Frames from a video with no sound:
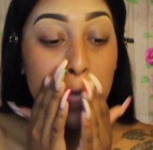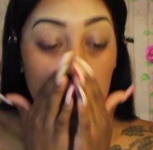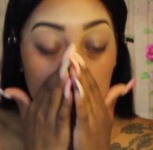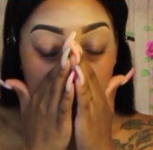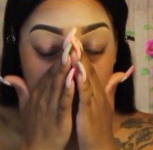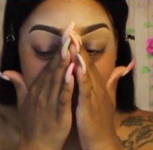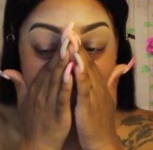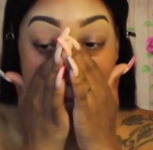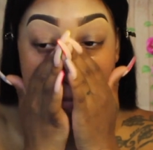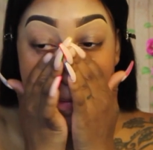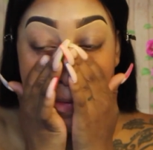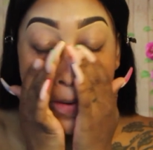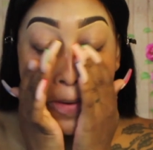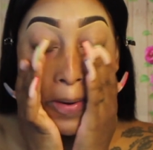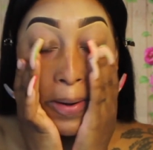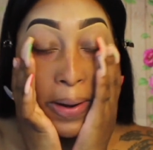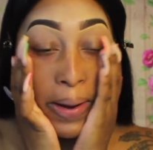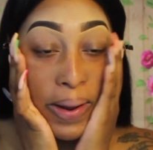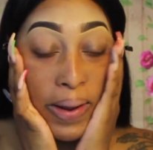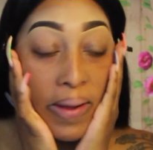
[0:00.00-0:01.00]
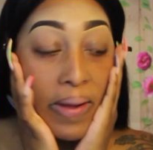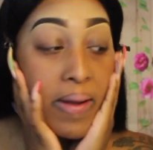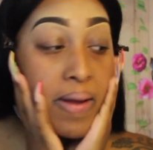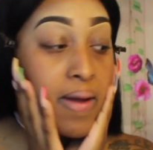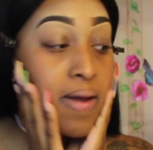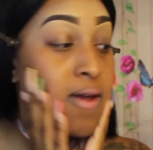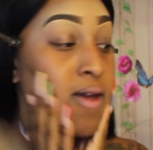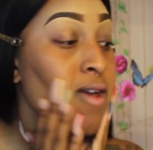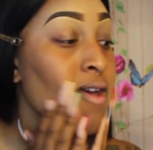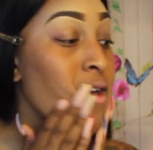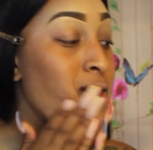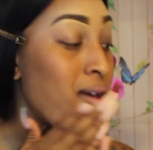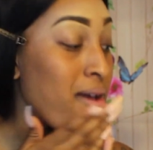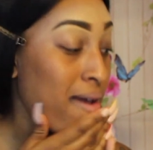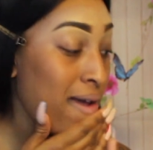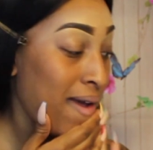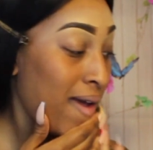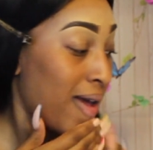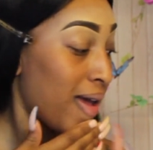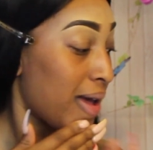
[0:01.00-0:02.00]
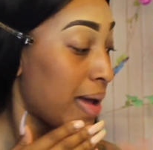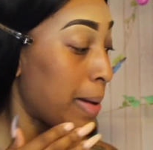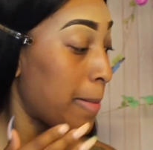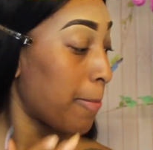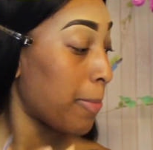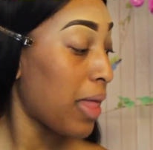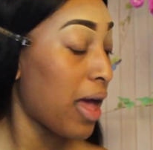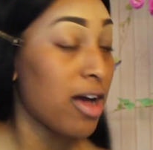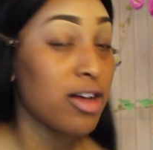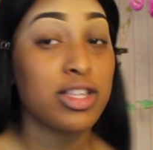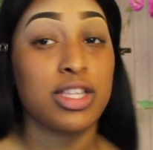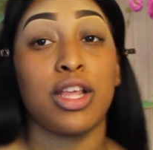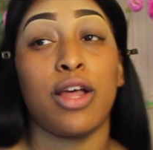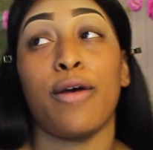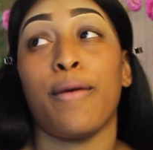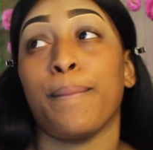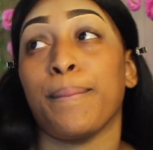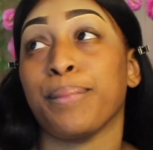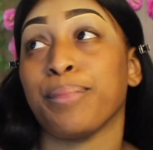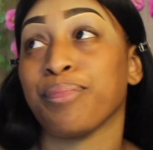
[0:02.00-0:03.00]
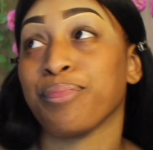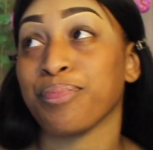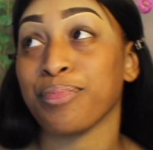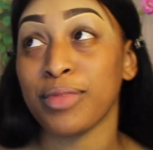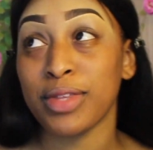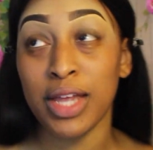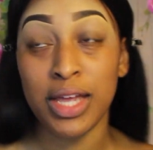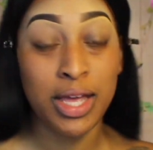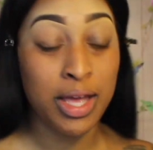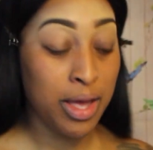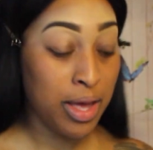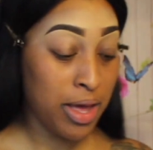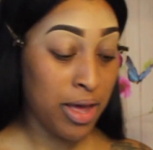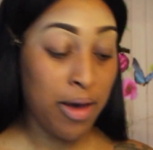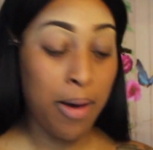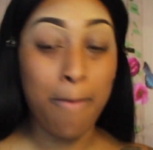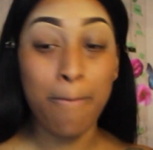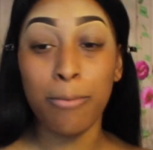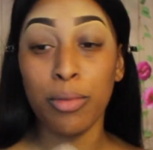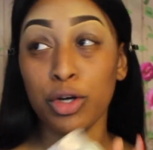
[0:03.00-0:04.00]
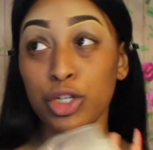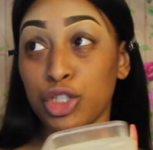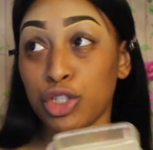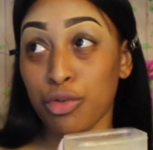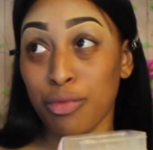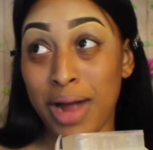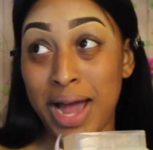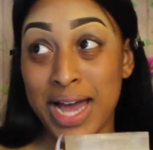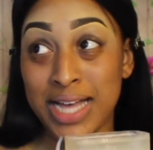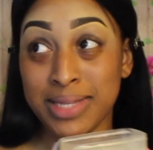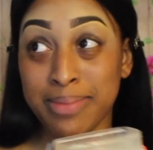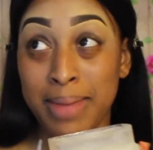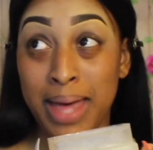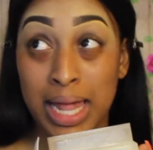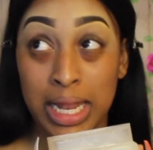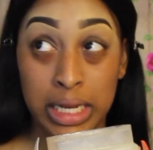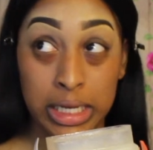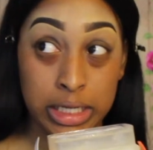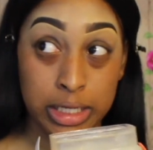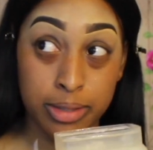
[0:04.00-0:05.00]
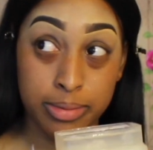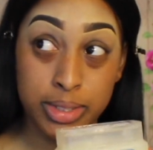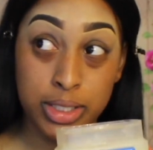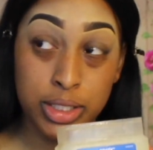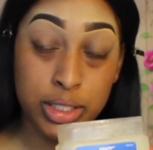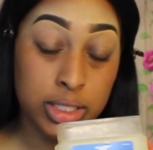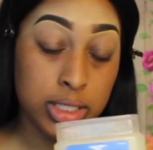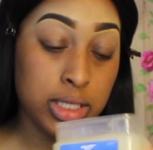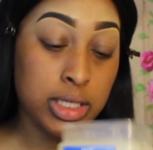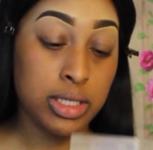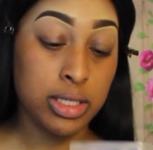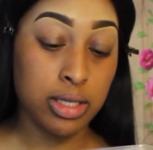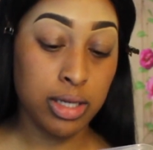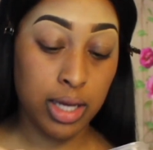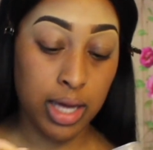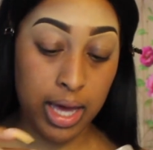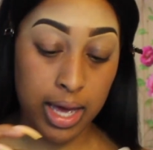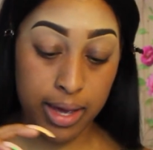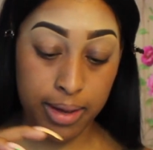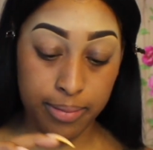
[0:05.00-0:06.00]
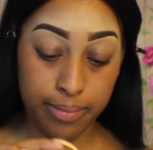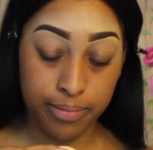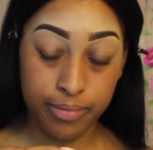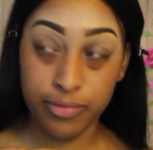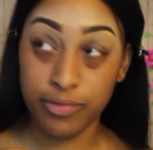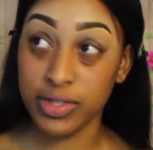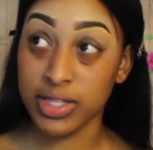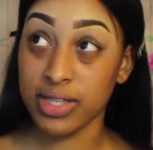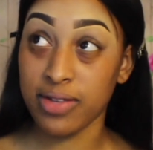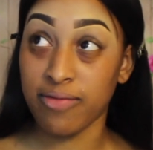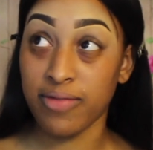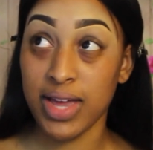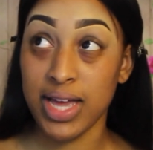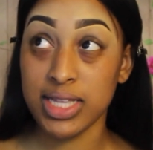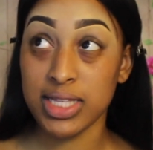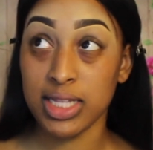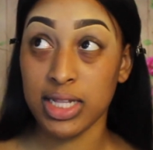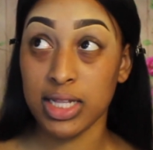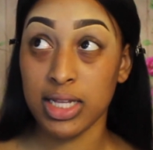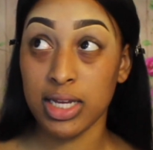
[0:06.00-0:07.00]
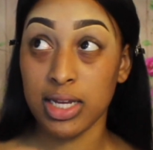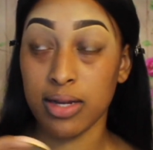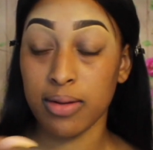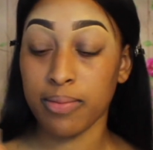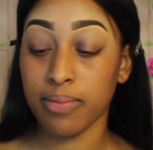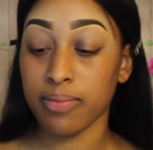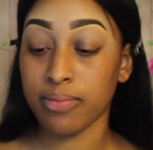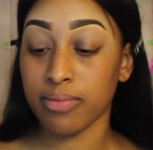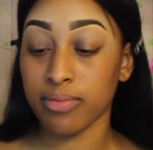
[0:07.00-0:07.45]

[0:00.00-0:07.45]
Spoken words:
It won't do that. And also moisturize my lips, okay, with some Vaseline.